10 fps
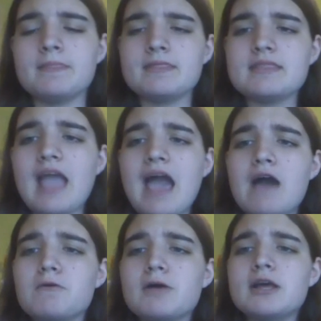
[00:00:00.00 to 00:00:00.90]

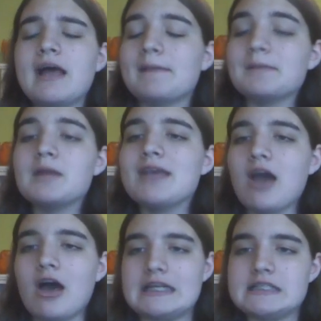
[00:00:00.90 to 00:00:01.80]
Now, I'm going to be
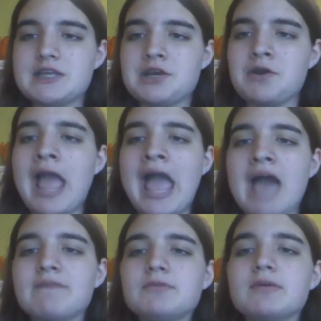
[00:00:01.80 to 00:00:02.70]
honest here, I
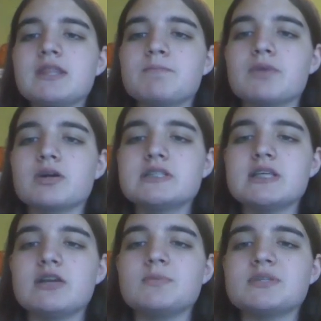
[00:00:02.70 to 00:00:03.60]
haven't read the books
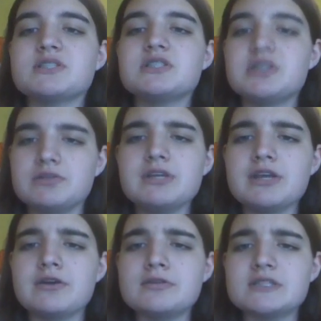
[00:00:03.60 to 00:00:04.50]
in almost 2
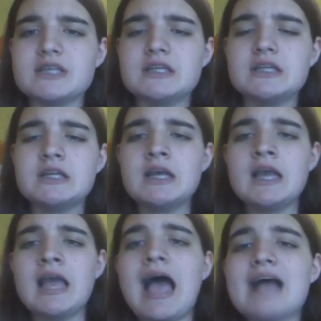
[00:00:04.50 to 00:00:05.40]
years, and
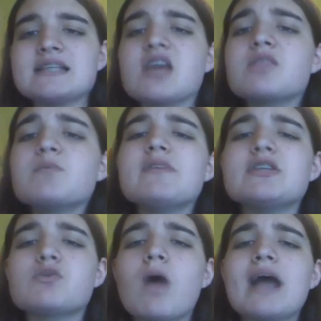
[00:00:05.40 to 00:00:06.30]
I saw the
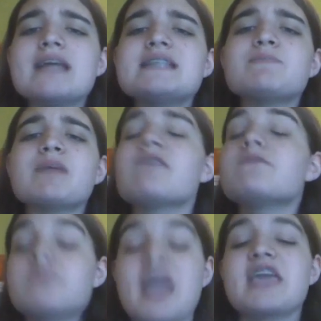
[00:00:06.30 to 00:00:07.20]
movie twice, but
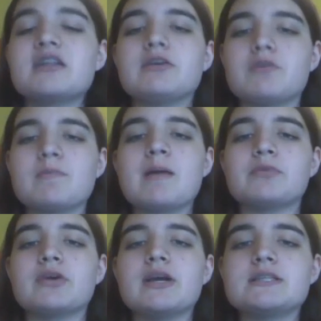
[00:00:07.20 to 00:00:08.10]
I vaguely
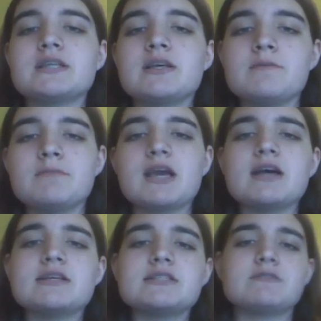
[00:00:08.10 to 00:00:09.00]
remember it.
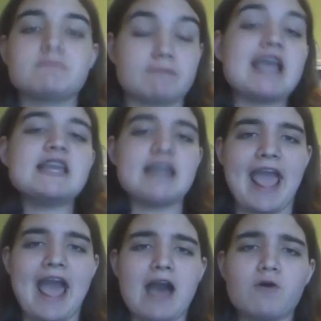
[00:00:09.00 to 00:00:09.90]
Because right
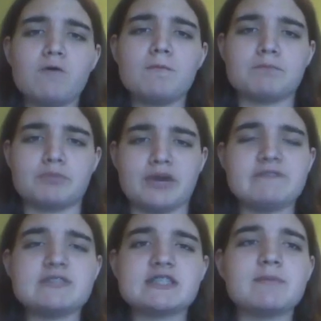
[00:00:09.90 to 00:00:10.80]
now,
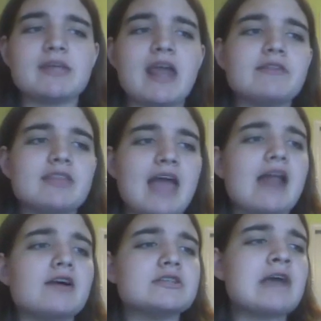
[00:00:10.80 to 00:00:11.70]
Brave is coming out, and
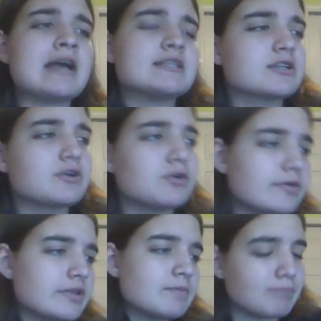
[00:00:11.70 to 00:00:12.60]
that also has a
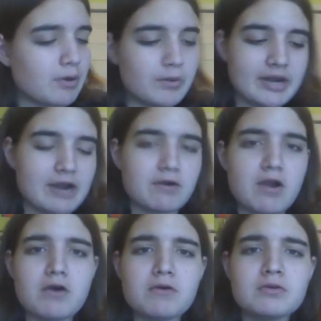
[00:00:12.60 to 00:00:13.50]
girl with a bow and
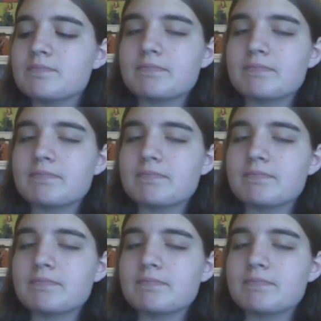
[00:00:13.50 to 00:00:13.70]
arrow,